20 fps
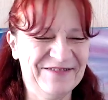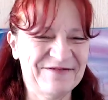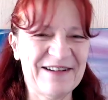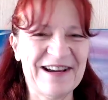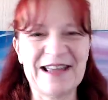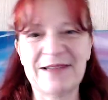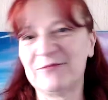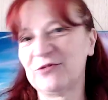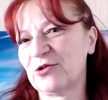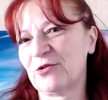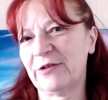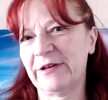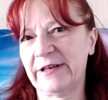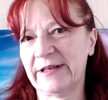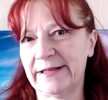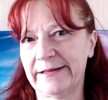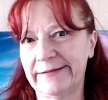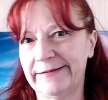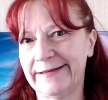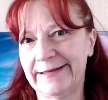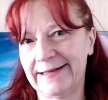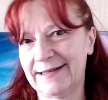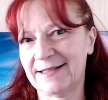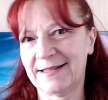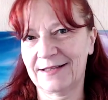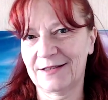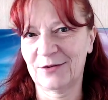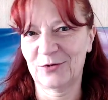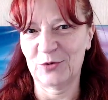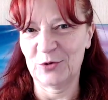why I'm showing
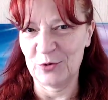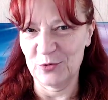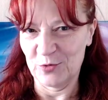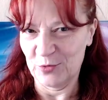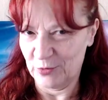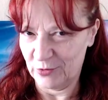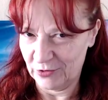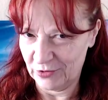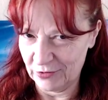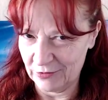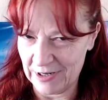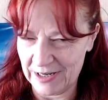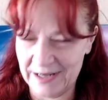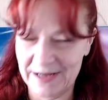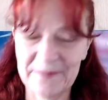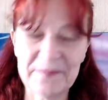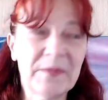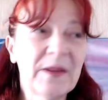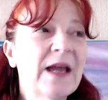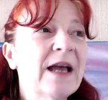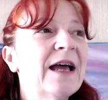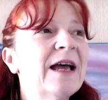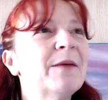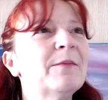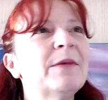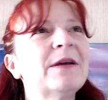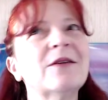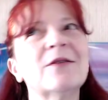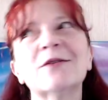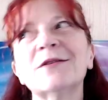this to you today?
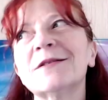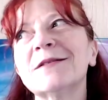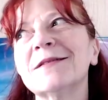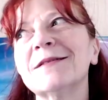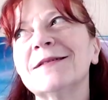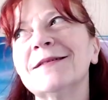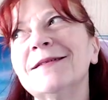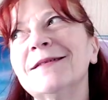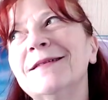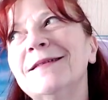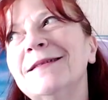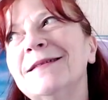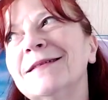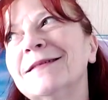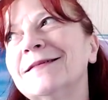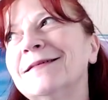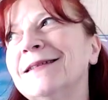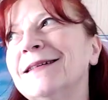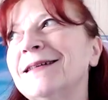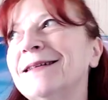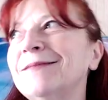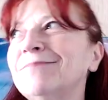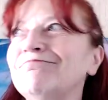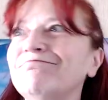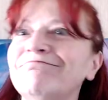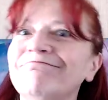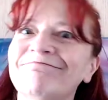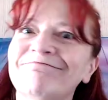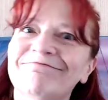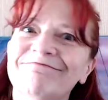Because the
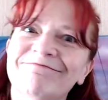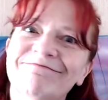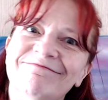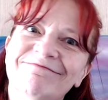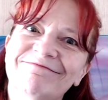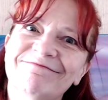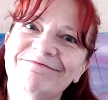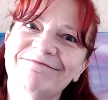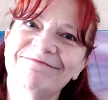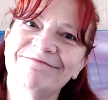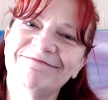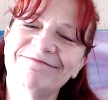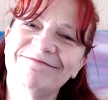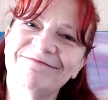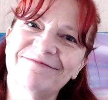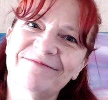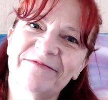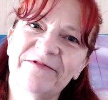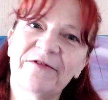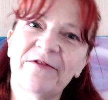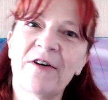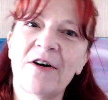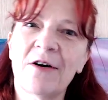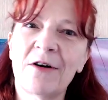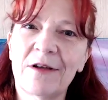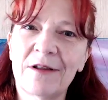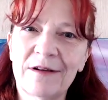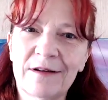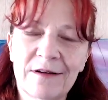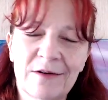
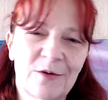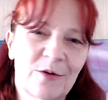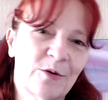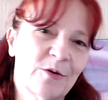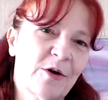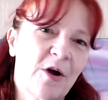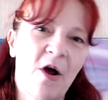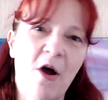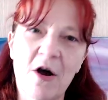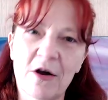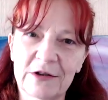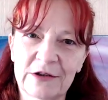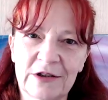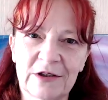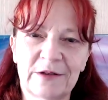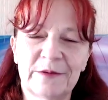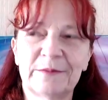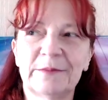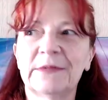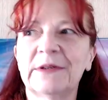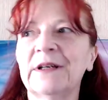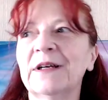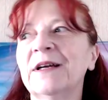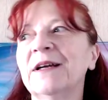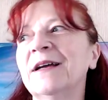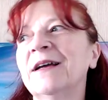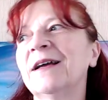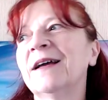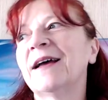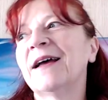fall or autumn
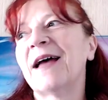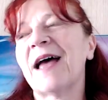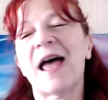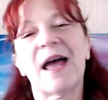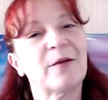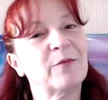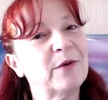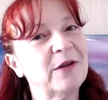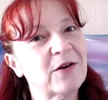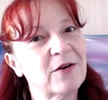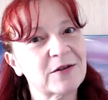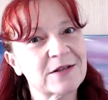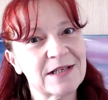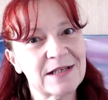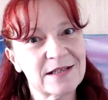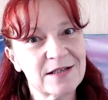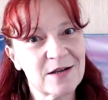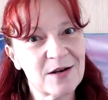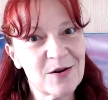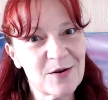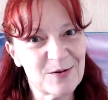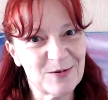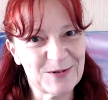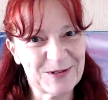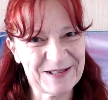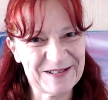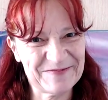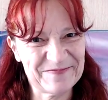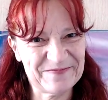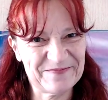equinox is
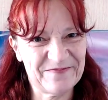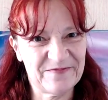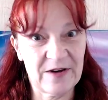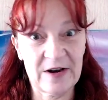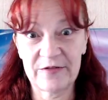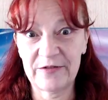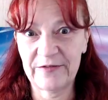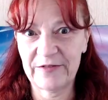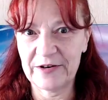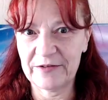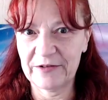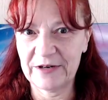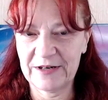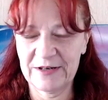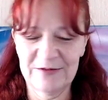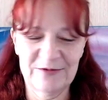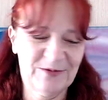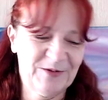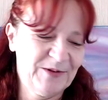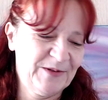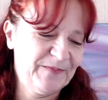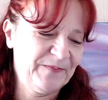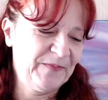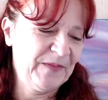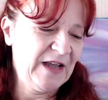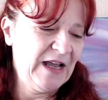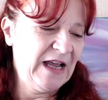close, very, very close.